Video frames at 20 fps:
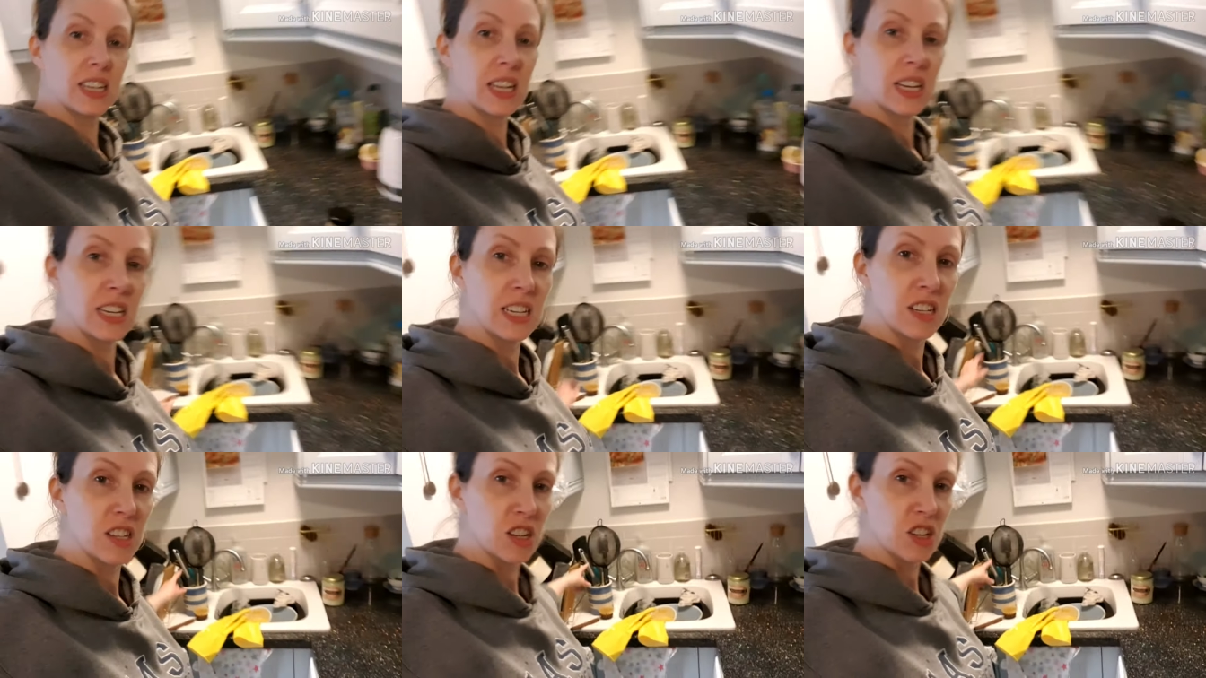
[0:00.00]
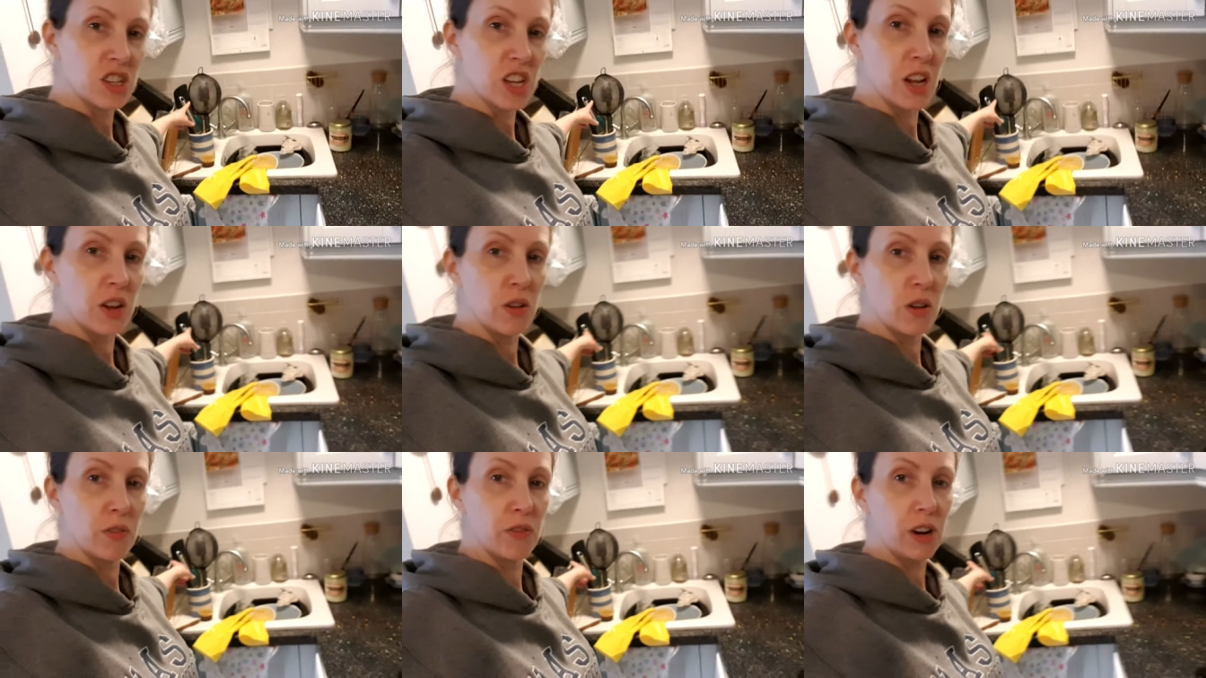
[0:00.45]
That needs to
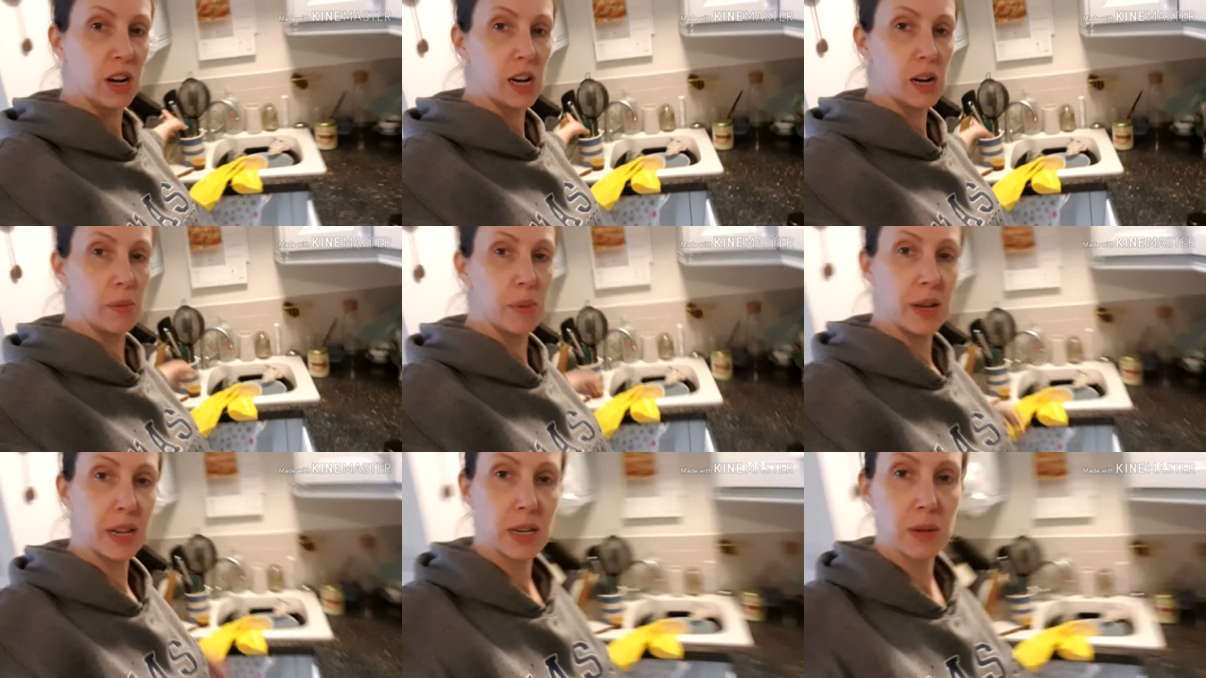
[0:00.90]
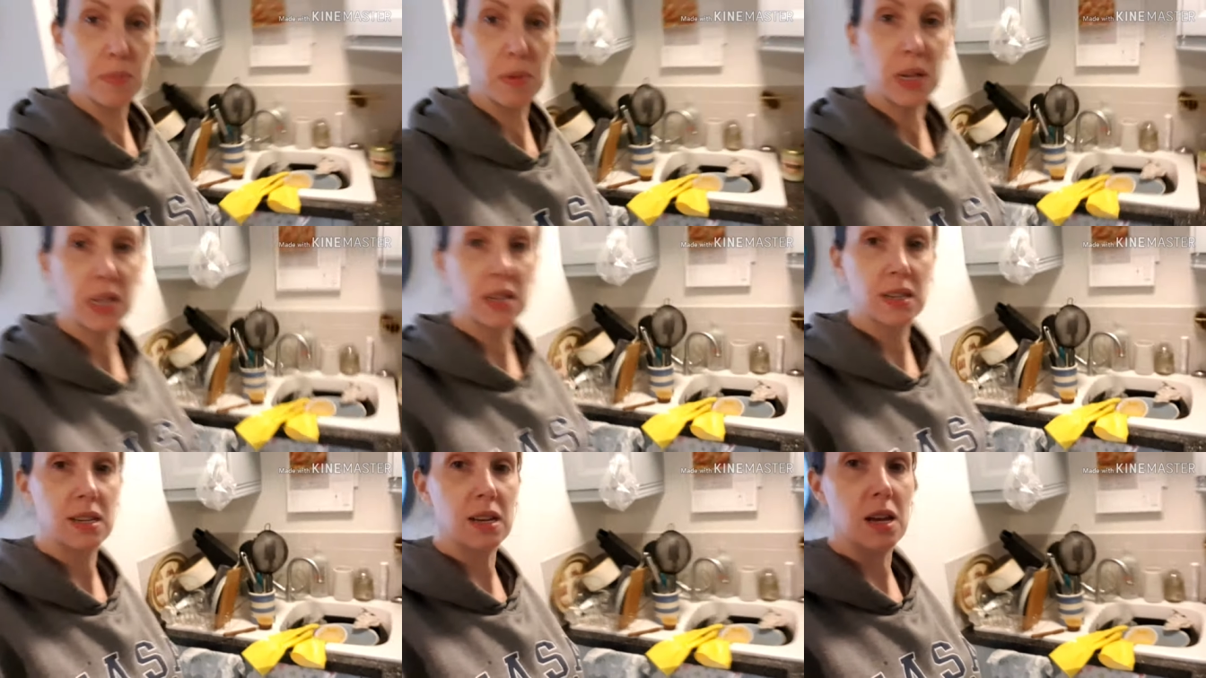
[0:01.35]
soak for a little bit,
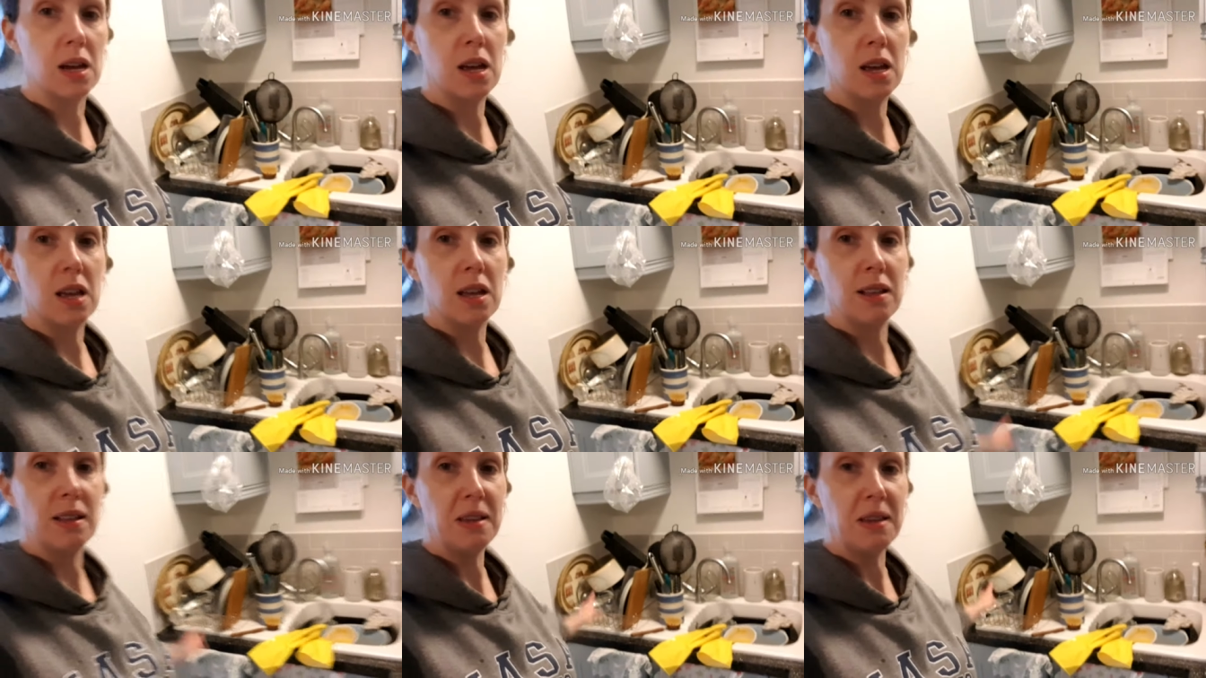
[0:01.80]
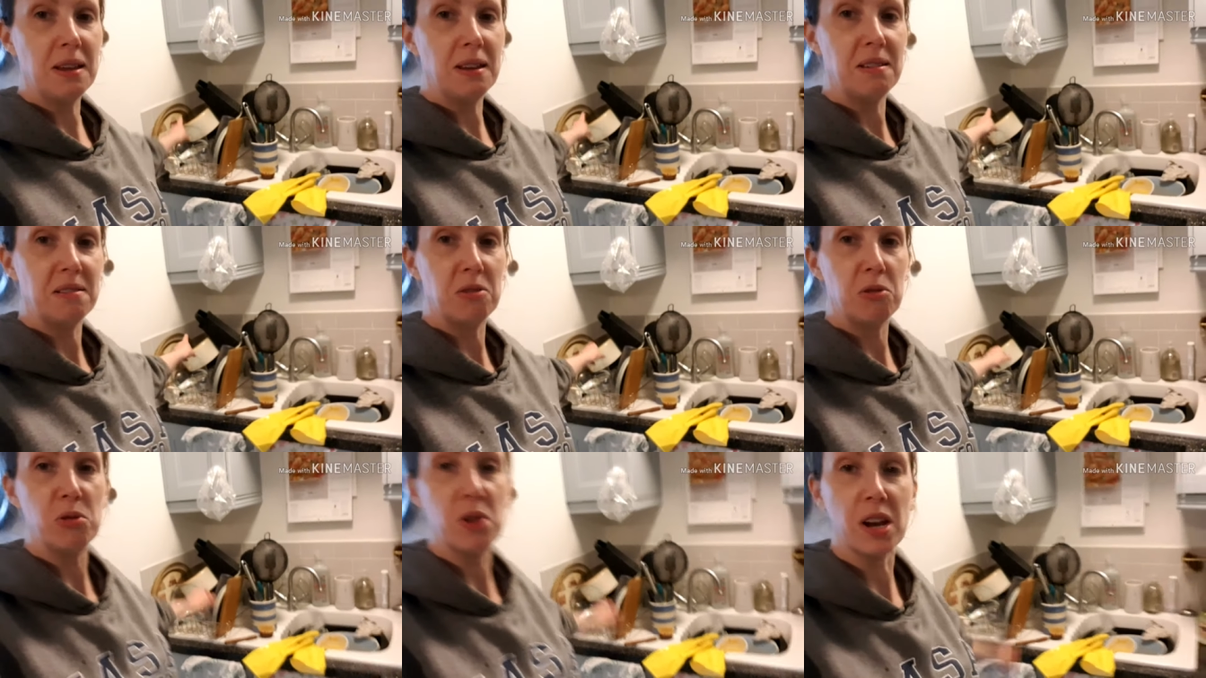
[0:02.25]
but uh,
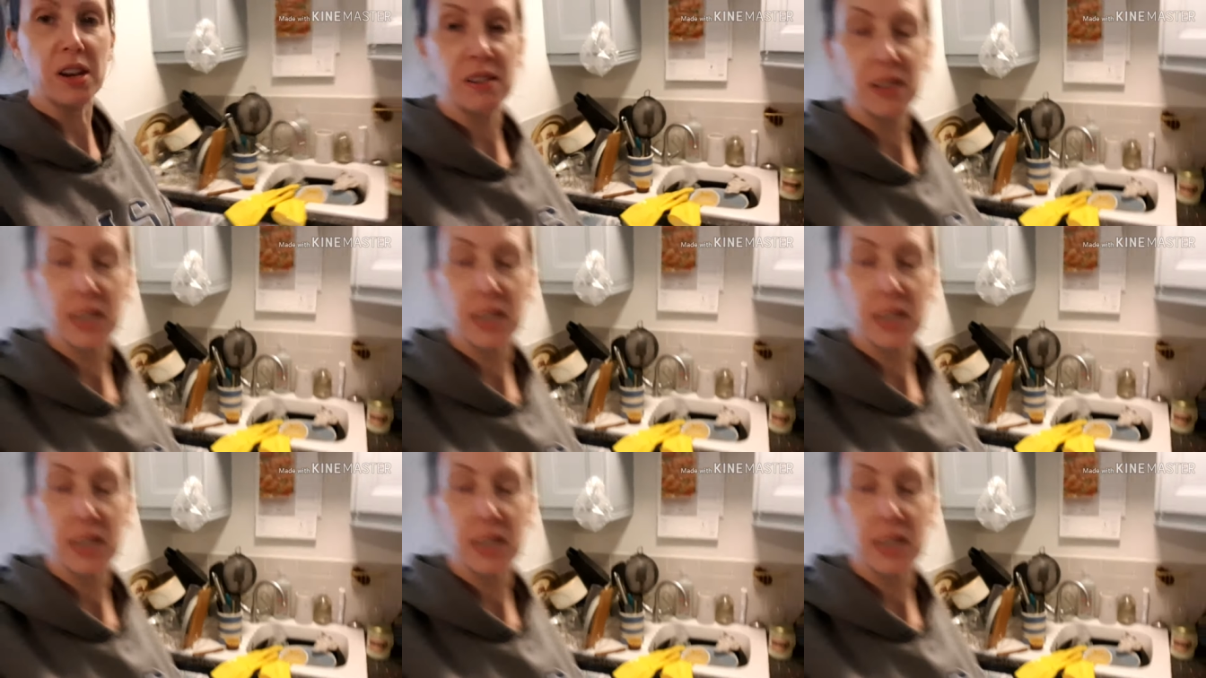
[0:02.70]
it's all done.